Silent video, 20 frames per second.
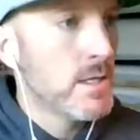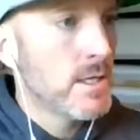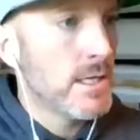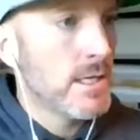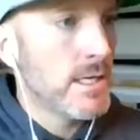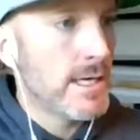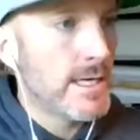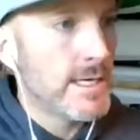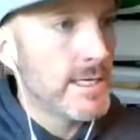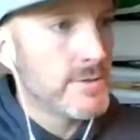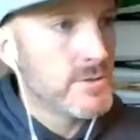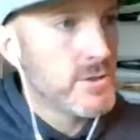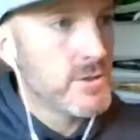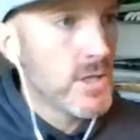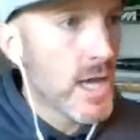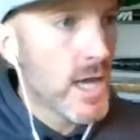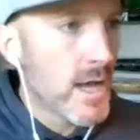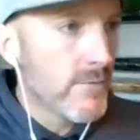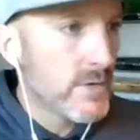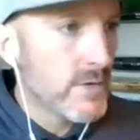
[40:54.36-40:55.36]
Uh, do you
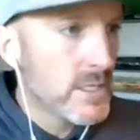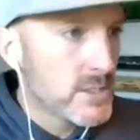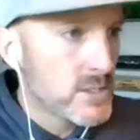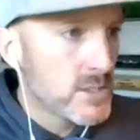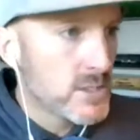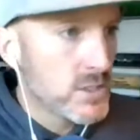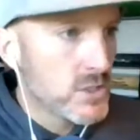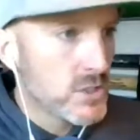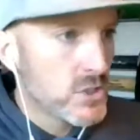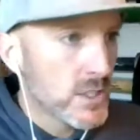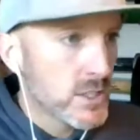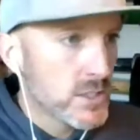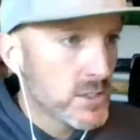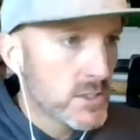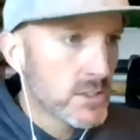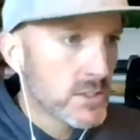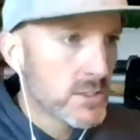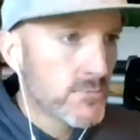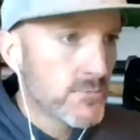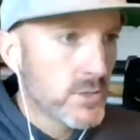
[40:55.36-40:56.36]
have any
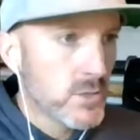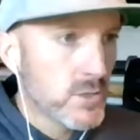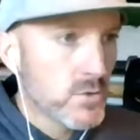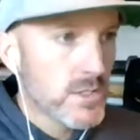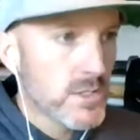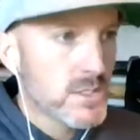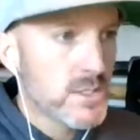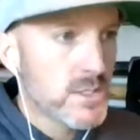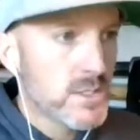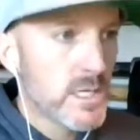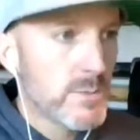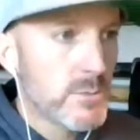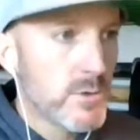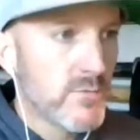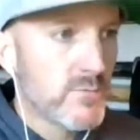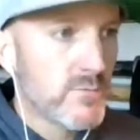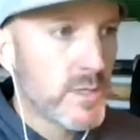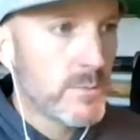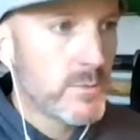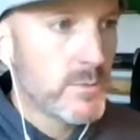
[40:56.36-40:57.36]
suggestions for increasing the number
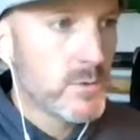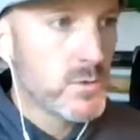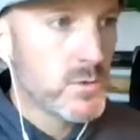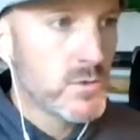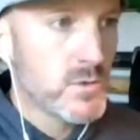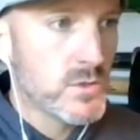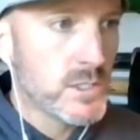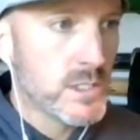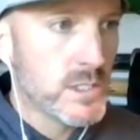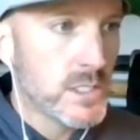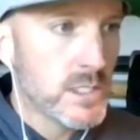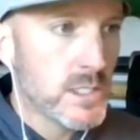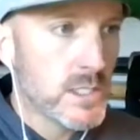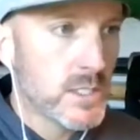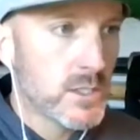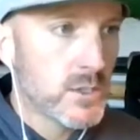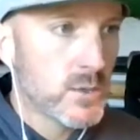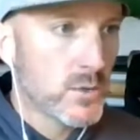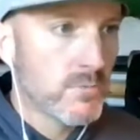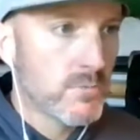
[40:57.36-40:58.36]
of people who see
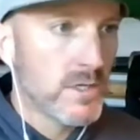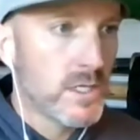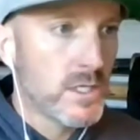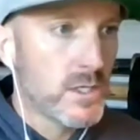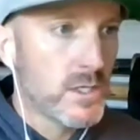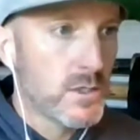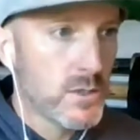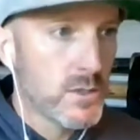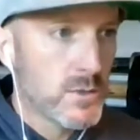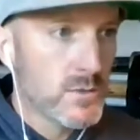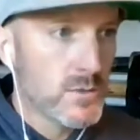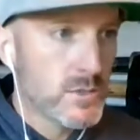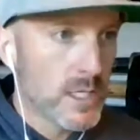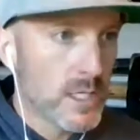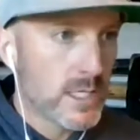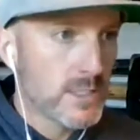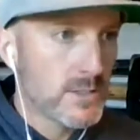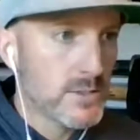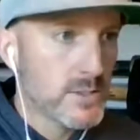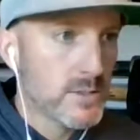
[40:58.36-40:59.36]
your videos
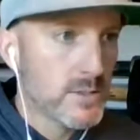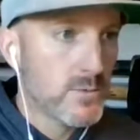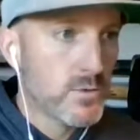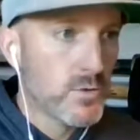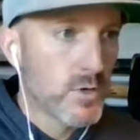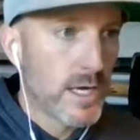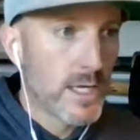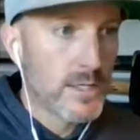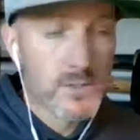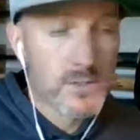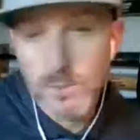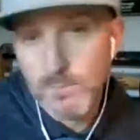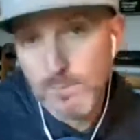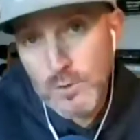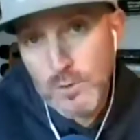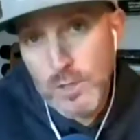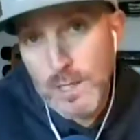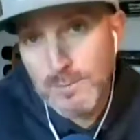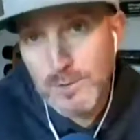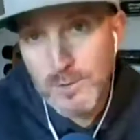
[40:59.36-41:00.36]
and subscribe
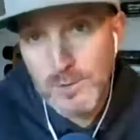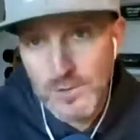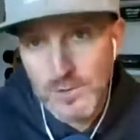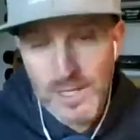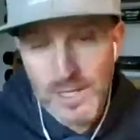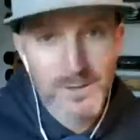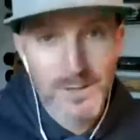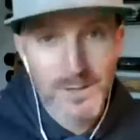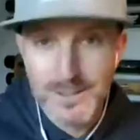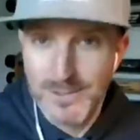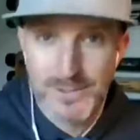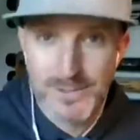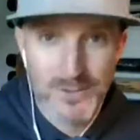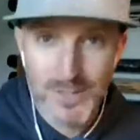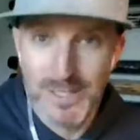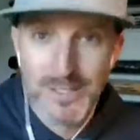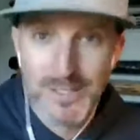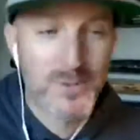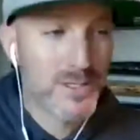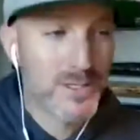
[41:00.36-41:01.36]
subscribe to your channel? That's a
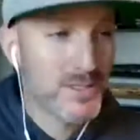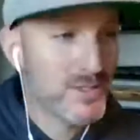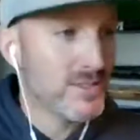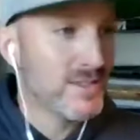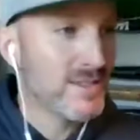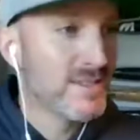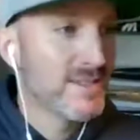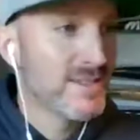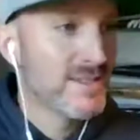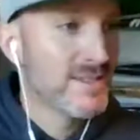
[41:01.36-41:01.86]
great question.